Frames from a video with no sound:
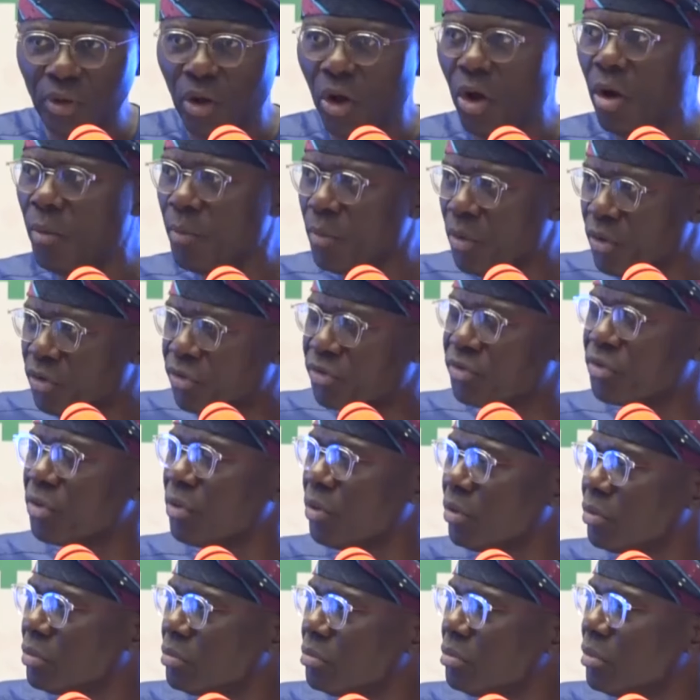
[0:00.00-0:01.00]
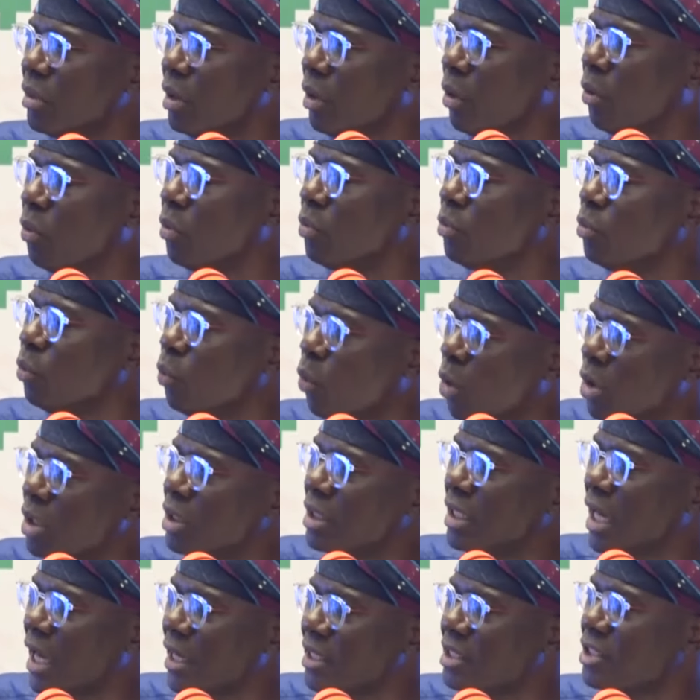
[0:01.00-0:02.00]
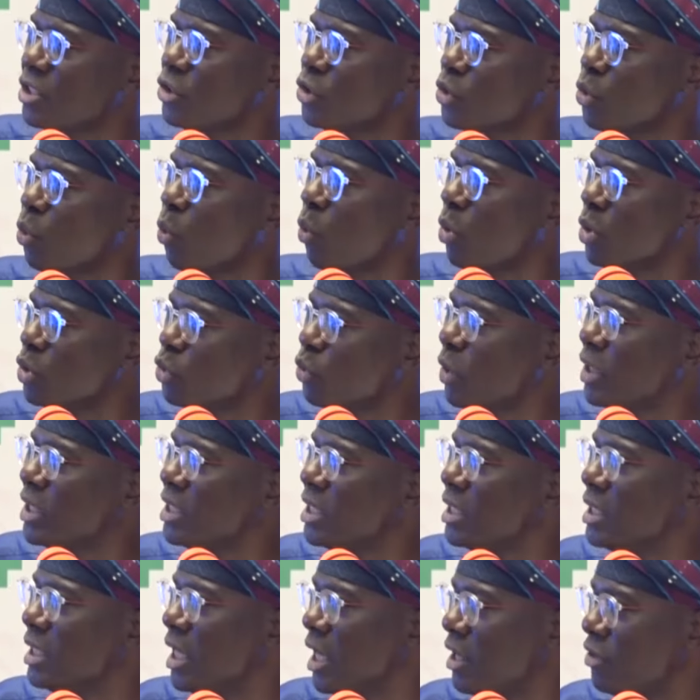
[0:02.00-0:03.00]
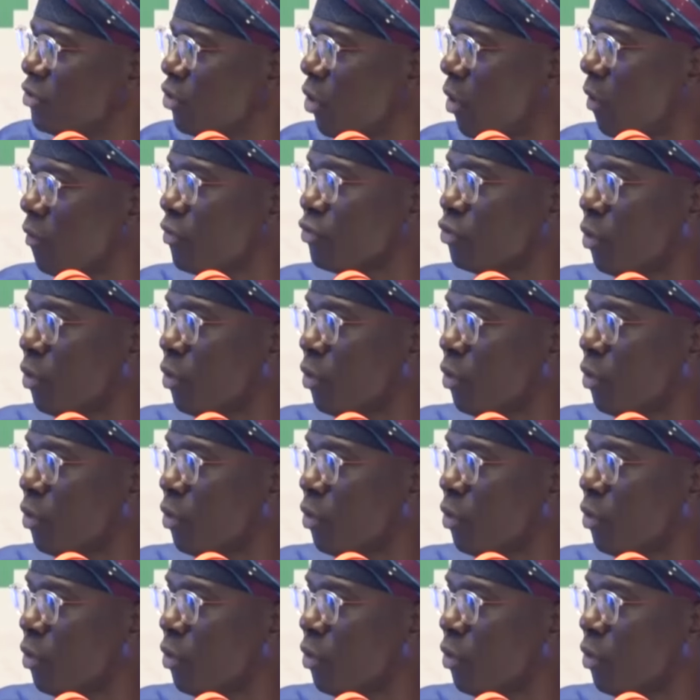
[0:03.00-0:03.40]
almost 90 to 120 days of